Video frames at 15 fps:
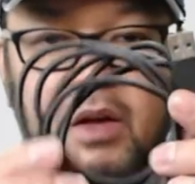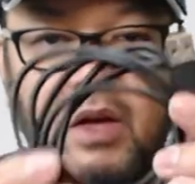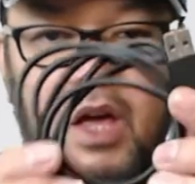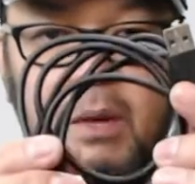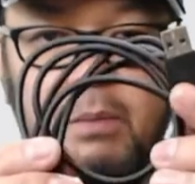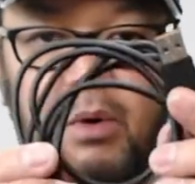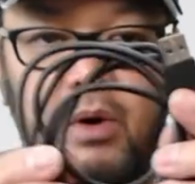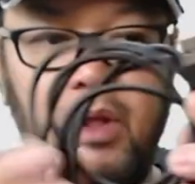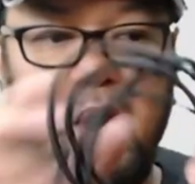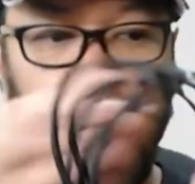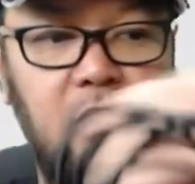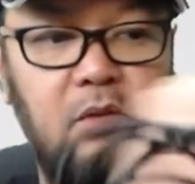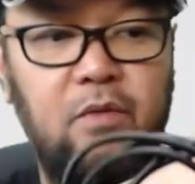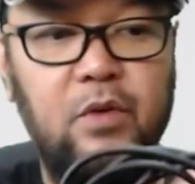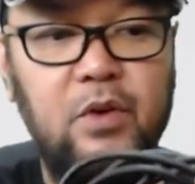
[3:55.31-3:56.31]
cable
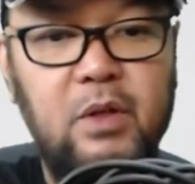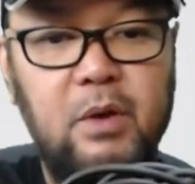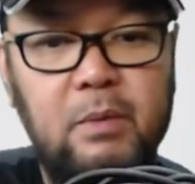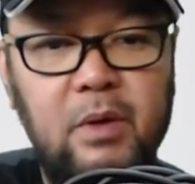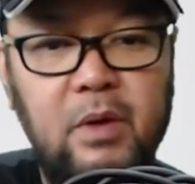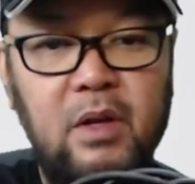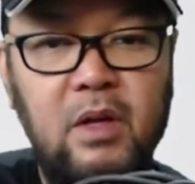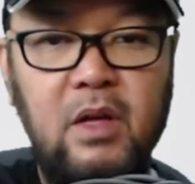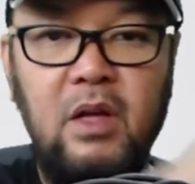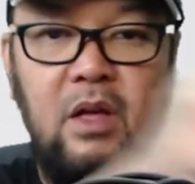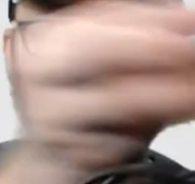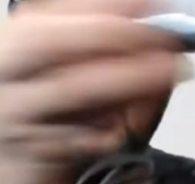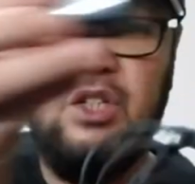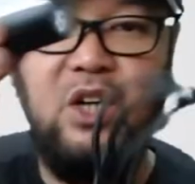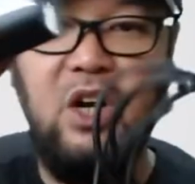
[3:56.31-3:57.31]
for the
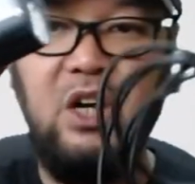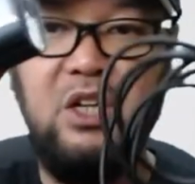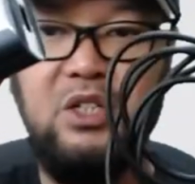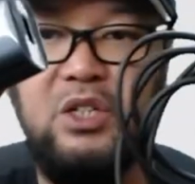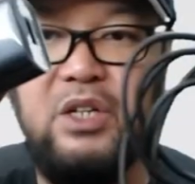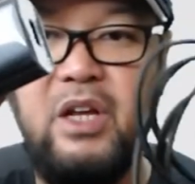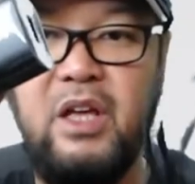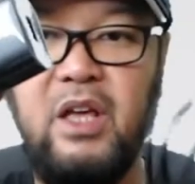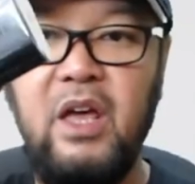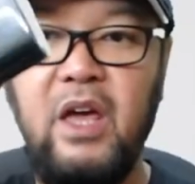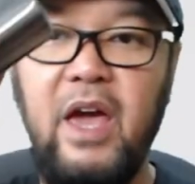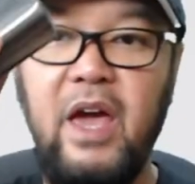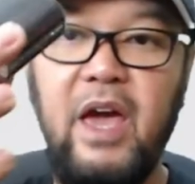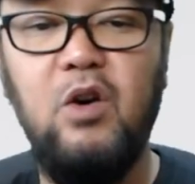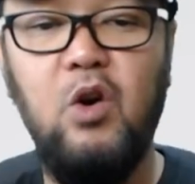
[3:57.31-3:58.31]
charging,
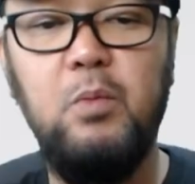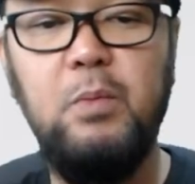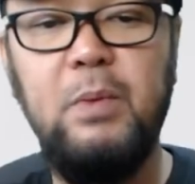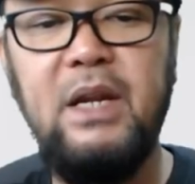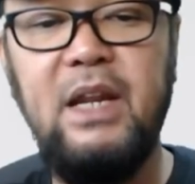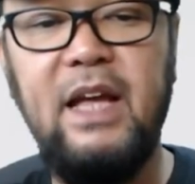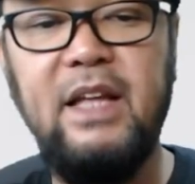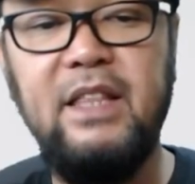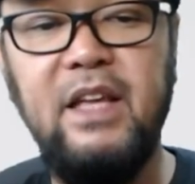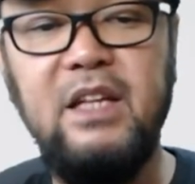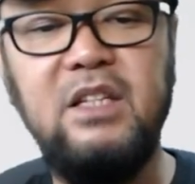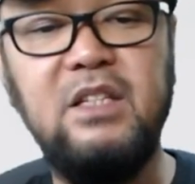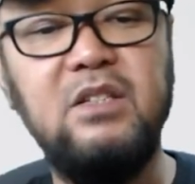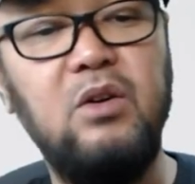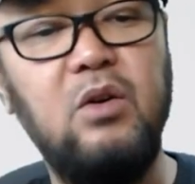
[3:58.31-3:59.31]
and opened like
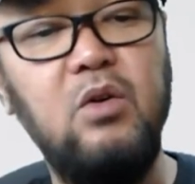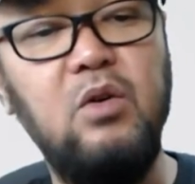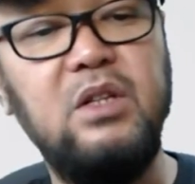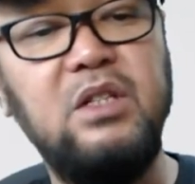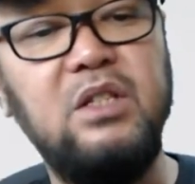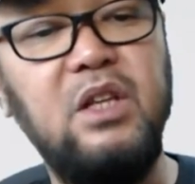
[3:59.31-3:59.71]
this. Oh, it's a